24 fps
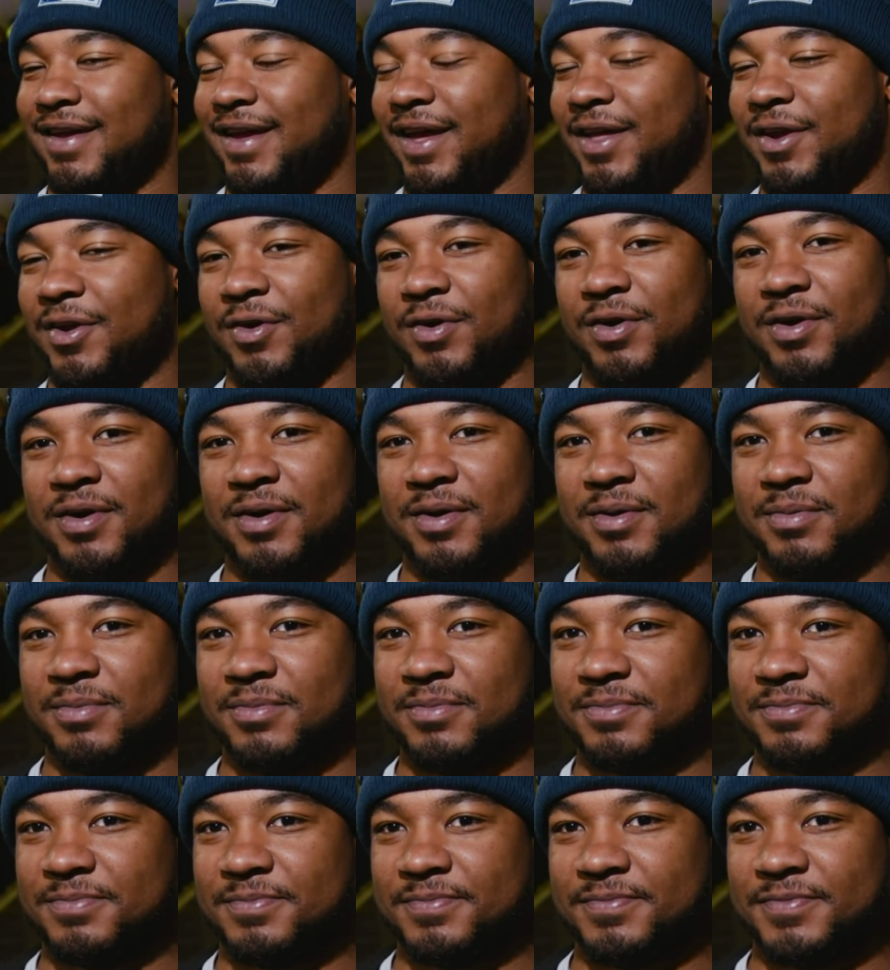
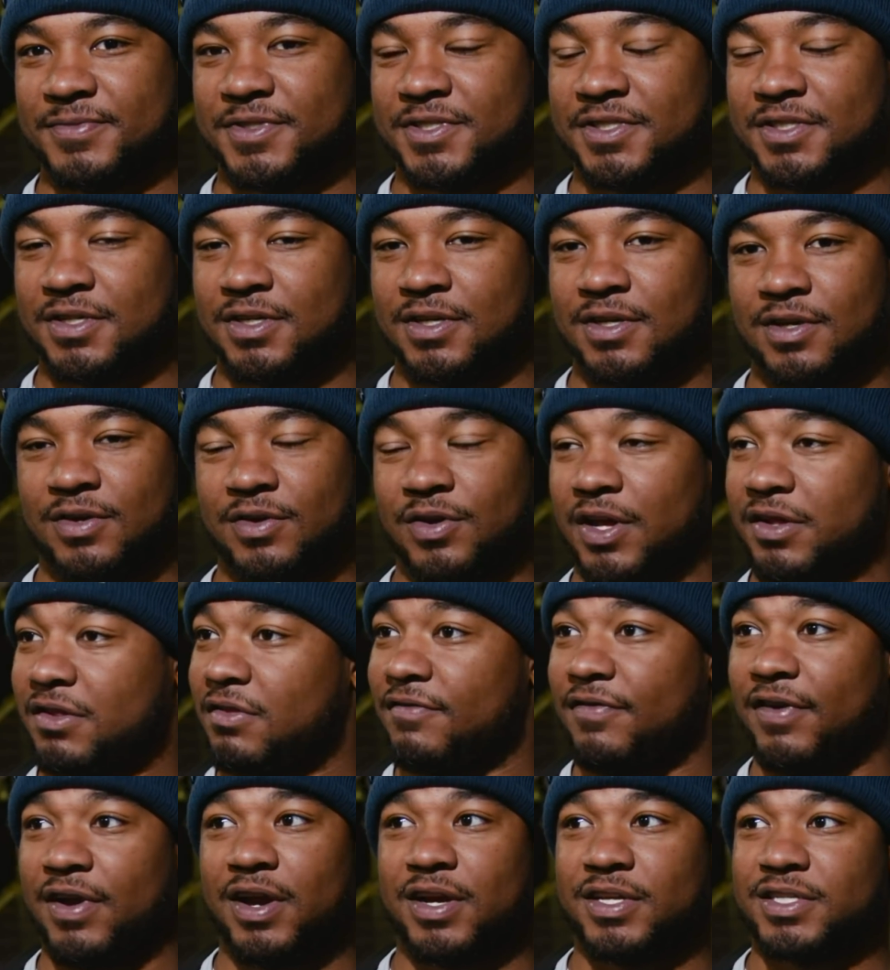And that's a
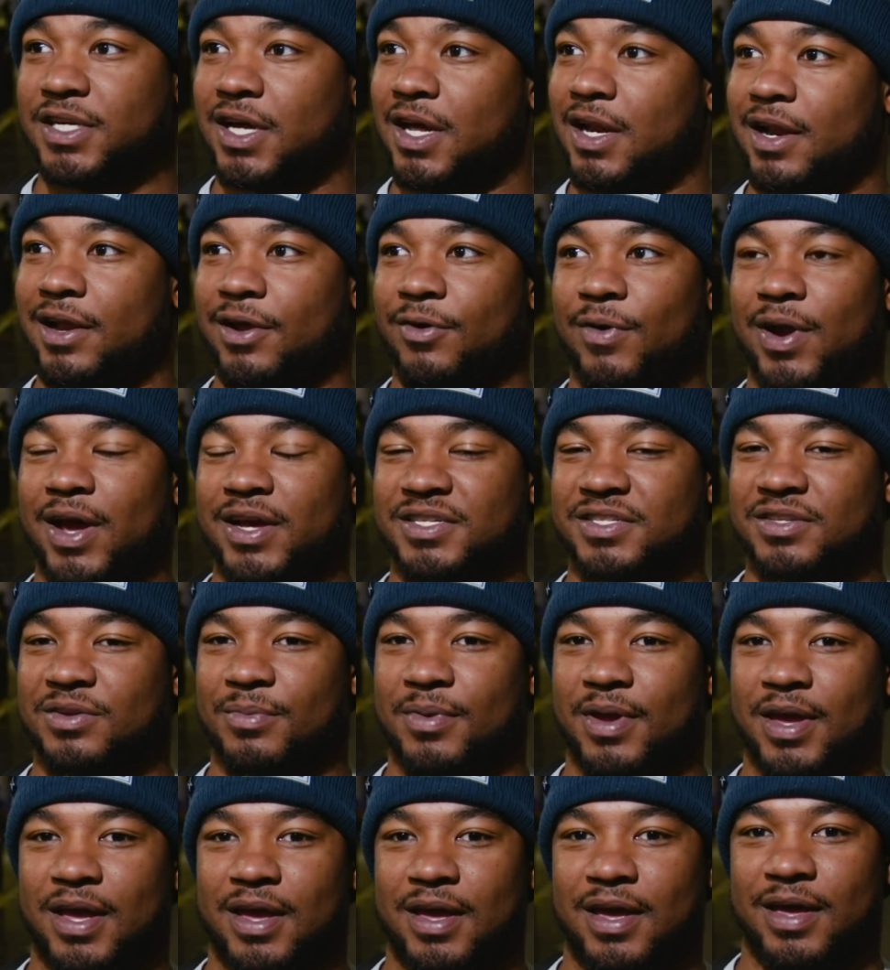very talented roster,
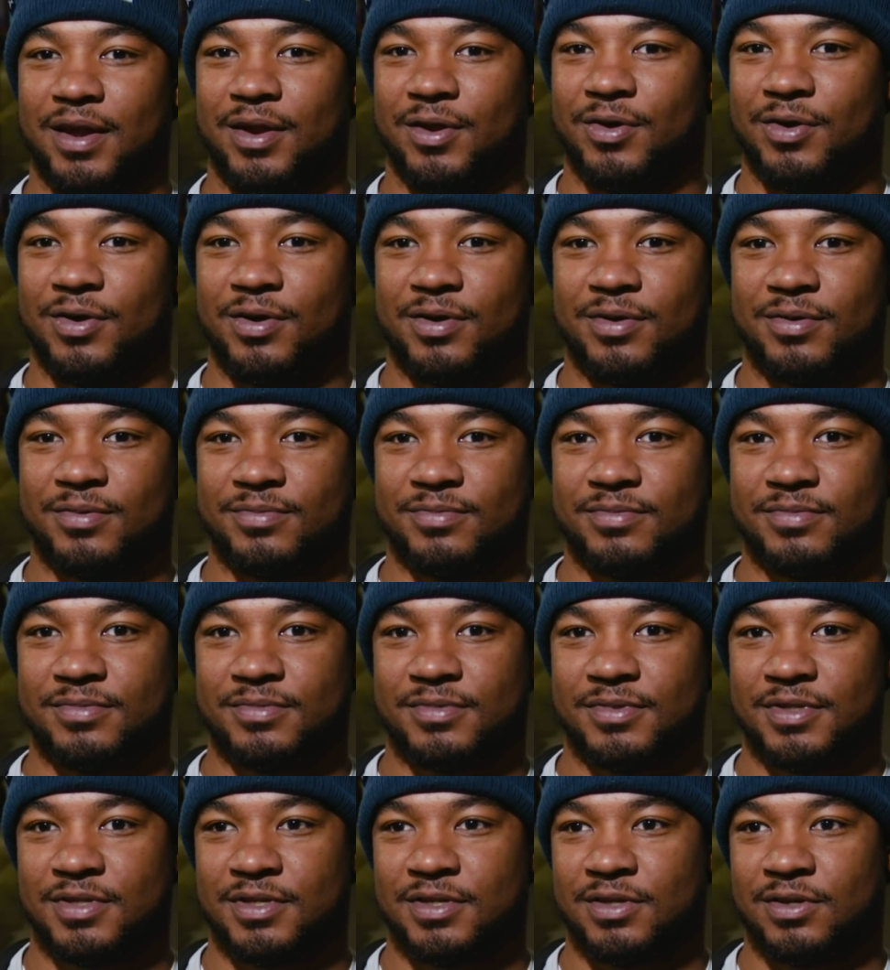man. And
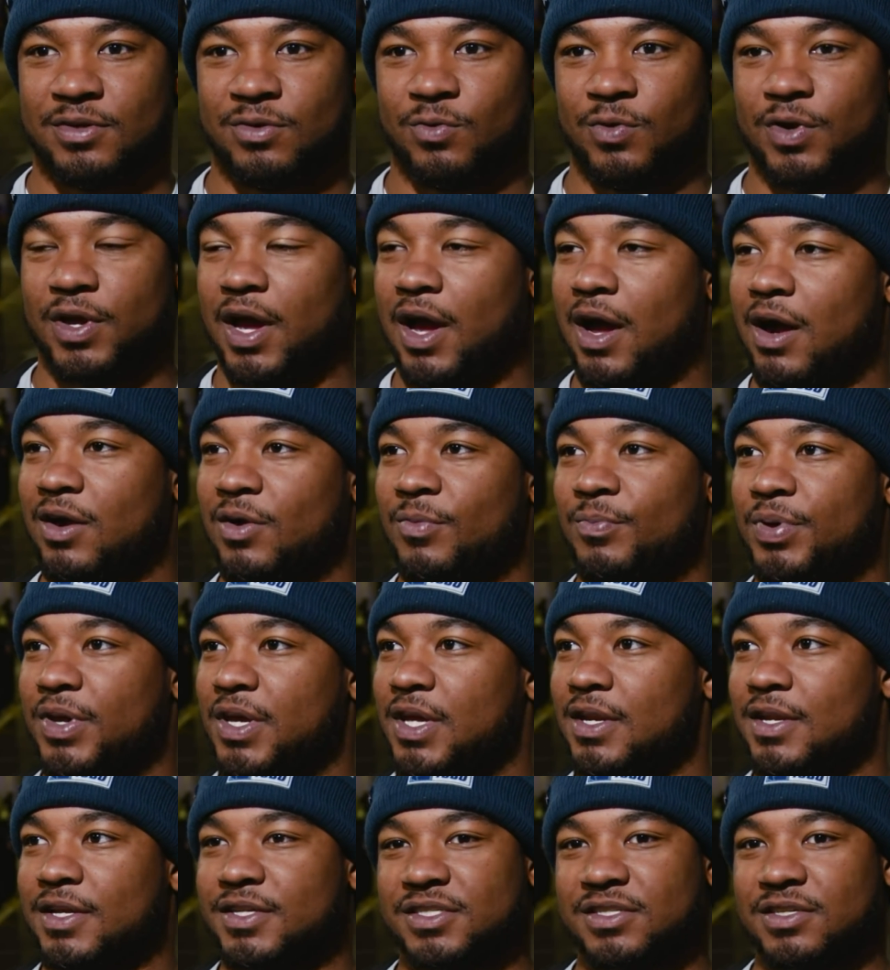we all
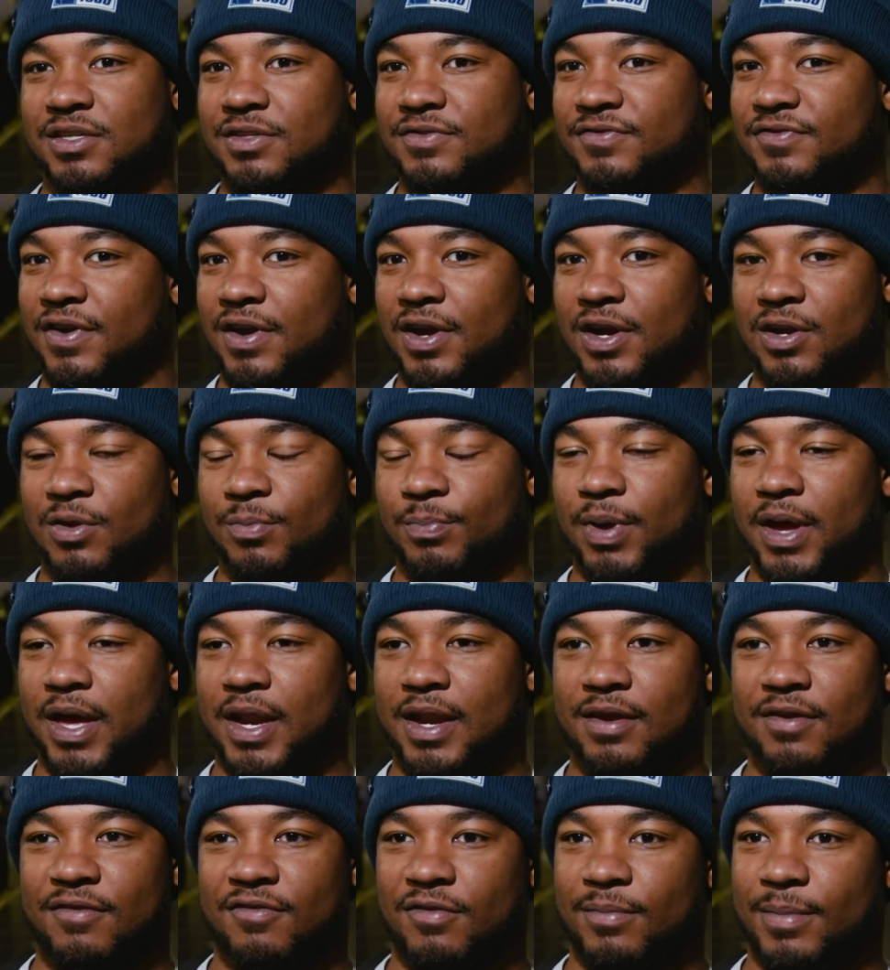competing. It's very
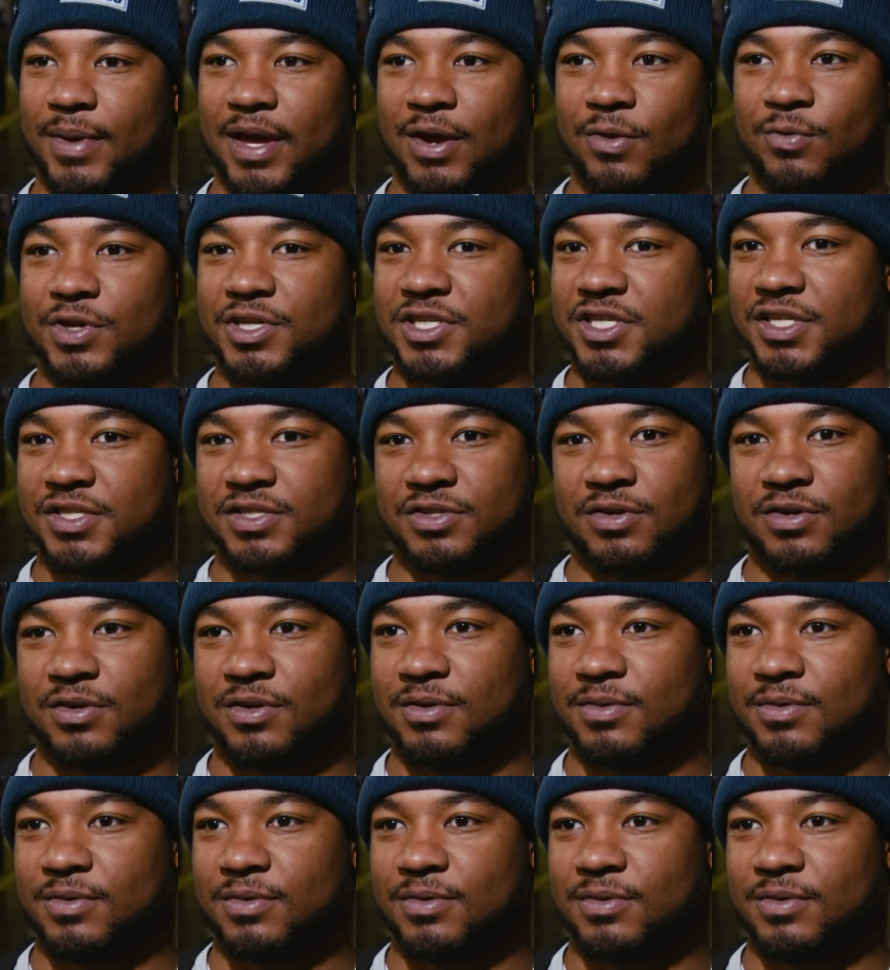competitive. And, man, we just